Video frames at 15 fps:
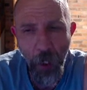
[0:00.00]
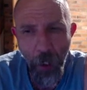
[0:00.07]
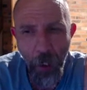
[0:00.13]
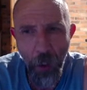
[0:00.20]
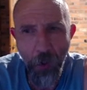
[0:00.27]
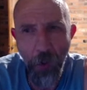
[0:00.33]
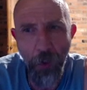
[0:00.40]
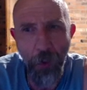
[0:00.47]

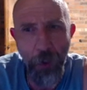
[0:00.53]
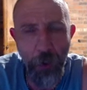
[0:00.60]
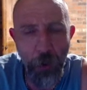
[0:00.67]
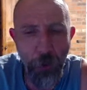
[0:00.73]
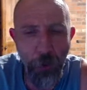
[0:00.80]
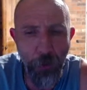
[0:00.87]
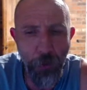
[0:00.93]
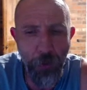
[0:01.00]
a lot of the
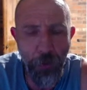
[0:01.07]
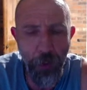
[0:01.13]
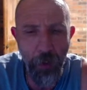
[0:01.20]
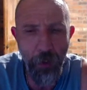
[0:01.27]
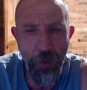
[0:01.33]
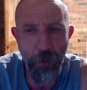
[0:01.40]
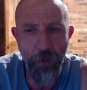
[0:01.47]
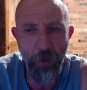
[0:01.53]
tools
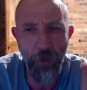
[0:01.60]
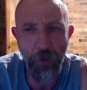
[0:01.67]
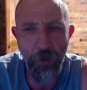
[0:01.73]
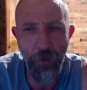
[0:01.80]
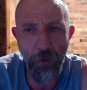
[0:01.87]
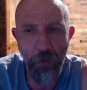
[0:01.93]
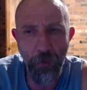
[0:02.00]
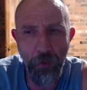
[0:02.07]
that
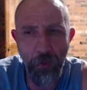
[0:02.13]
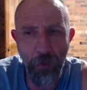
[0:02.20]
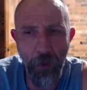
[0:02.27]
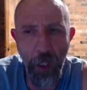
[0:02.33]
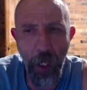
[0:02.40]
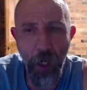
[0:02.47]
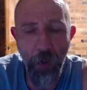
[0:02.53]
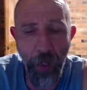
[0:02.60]

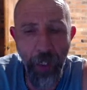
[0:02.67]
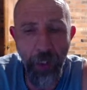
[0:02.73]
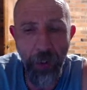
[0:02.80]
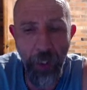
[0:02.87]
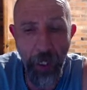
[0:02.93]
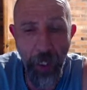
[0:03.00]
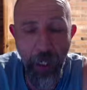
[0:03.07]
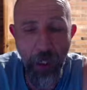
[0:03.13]
are
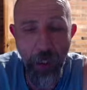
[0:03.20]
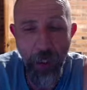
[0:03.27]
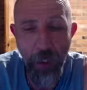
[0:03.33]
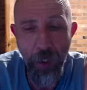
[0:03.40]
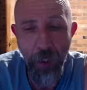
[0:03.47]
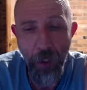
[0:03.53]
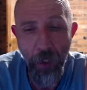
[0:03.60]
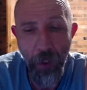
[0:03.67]
out there
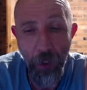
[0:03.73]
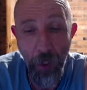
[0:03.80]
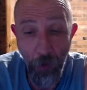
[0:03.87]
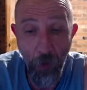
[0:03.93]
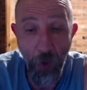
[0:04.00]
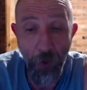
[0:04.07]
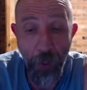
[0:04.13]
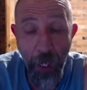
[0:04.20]

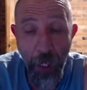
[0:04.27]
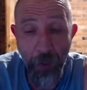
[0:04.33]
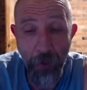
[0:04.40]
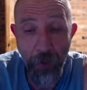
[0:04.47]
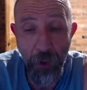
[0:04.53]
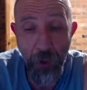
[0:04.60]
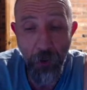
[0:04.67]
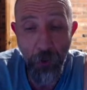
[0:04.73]
are on
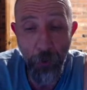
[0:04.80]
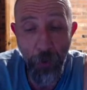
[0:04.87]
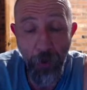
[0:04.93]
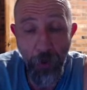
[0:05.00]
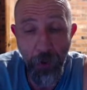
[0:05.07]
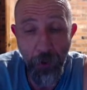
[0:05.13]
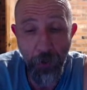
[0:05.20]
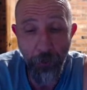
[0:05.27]
that
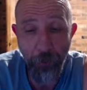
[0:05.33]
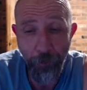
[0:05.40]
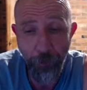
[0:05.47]
distribution.